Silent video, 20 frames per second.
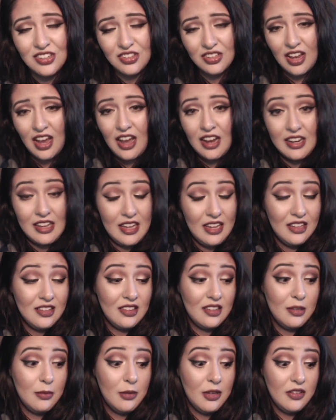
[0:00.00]
I can't
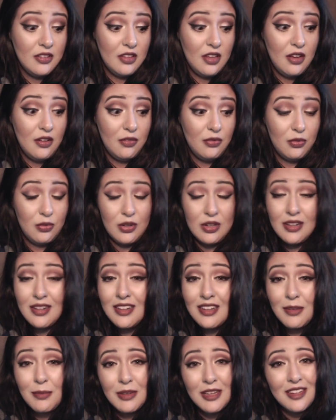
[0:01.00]
see myself
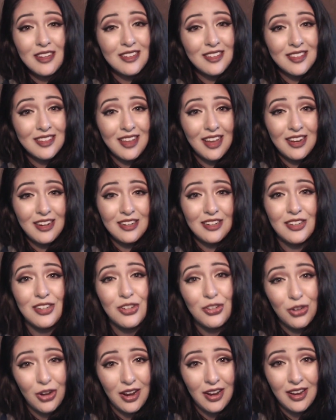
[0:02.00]
really being excited to
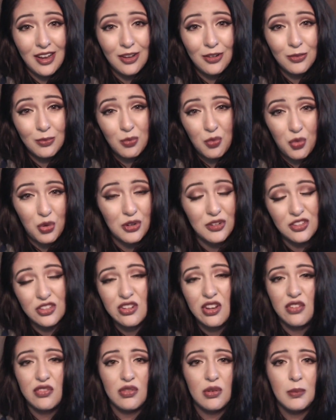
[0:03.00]
try out more
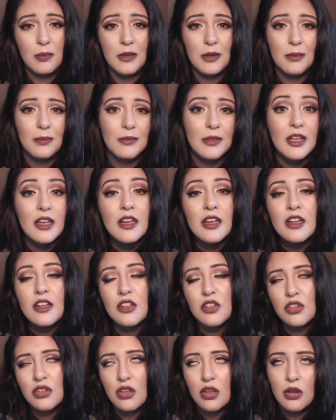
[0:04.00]
stuff from them.
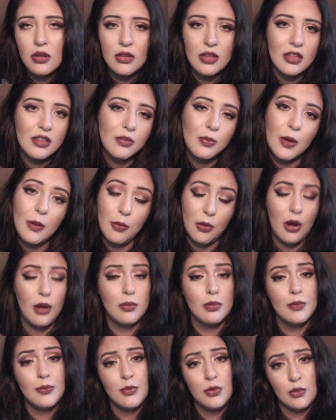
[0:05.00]
So that's my
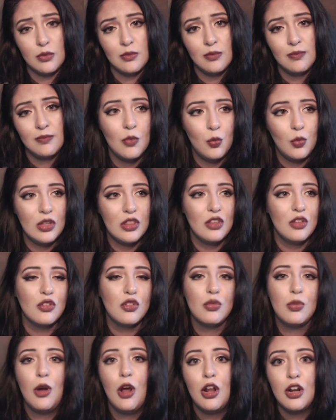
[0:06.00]
problems with those
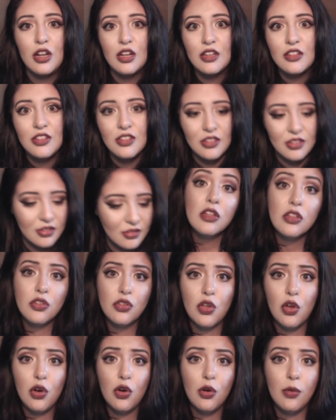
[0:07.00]
products.
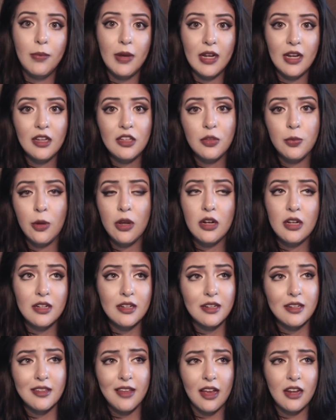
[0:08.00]
So my next product
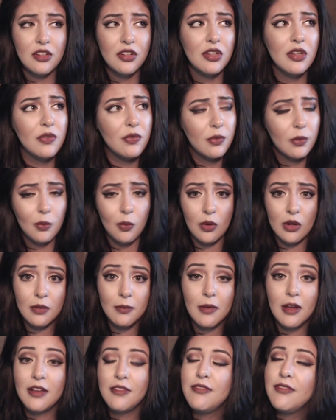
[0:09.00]
is actually from one of
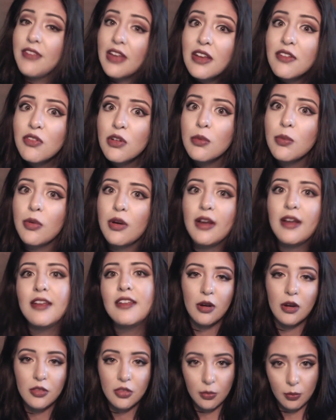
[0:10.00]
my favorite
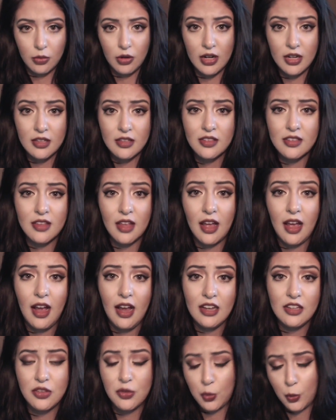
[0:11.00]
brands, the brands that
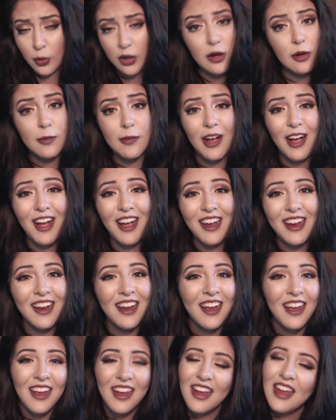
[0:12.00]
I swear by,
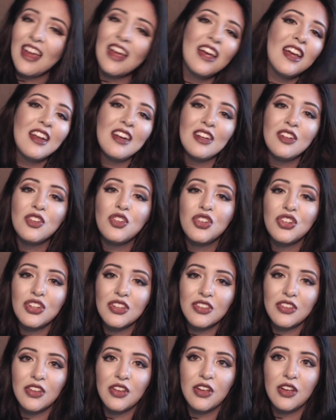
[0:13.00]
and it's
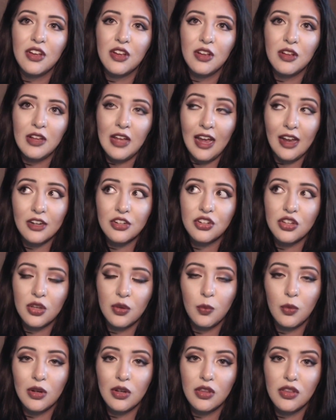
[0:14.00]
just actually
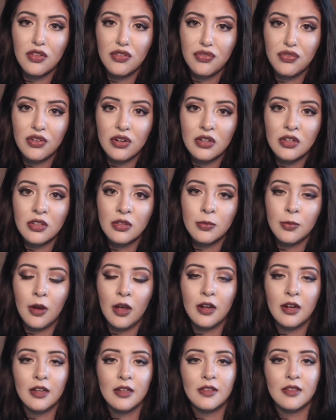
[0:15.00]
one of the first
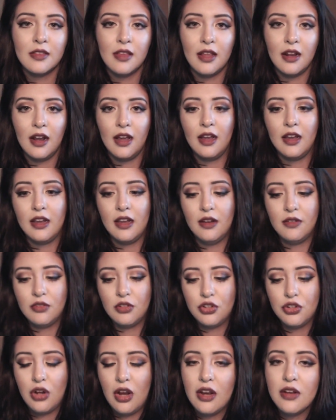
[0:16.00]
products that I ever
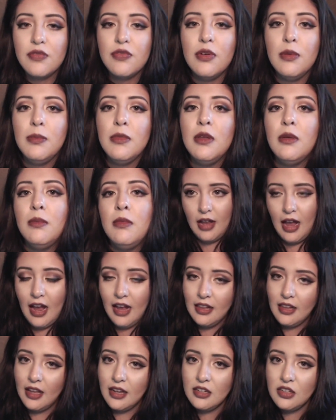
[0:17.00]
tried from them. I
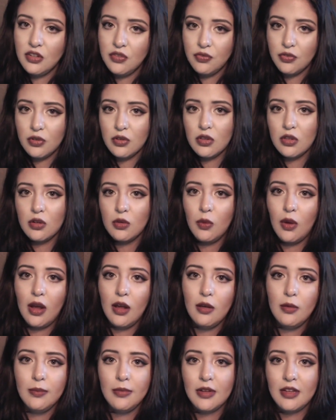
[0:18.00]
liked it for a little
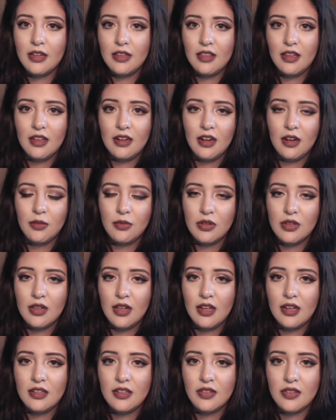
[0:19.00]
while, but then I
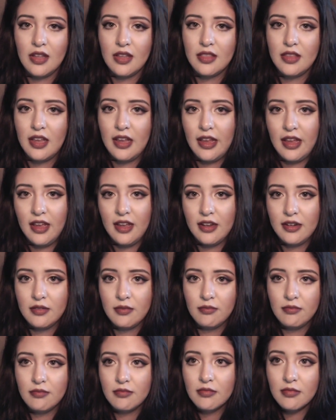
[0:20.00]
realized that they had
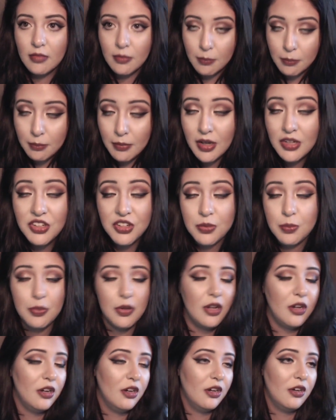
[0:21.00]
much
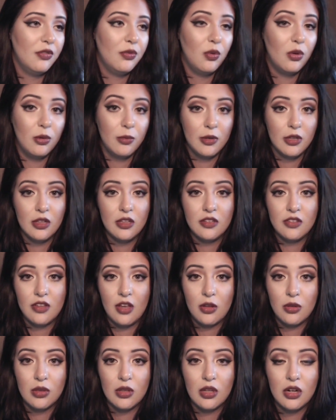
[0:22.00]
better formulas
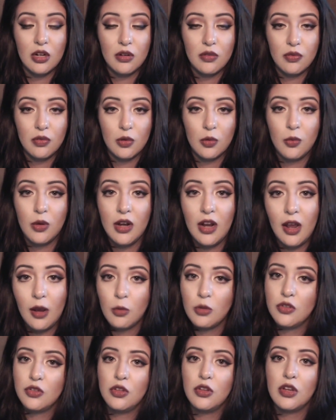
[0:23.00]
out there for what I
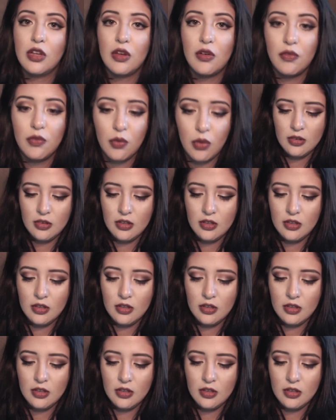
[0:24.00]
was looking for.